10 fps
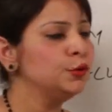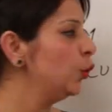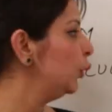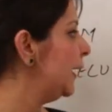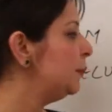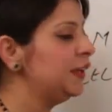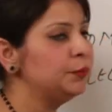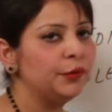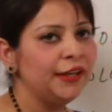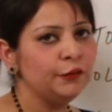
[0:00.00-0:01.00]
know them
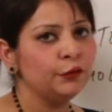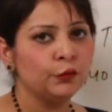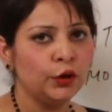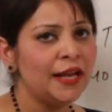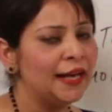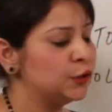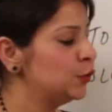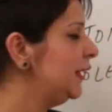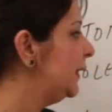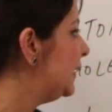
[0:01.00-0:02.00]
in brief, what
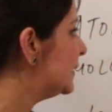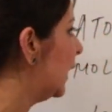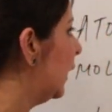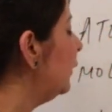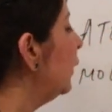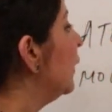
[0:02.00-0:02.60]
actually these are.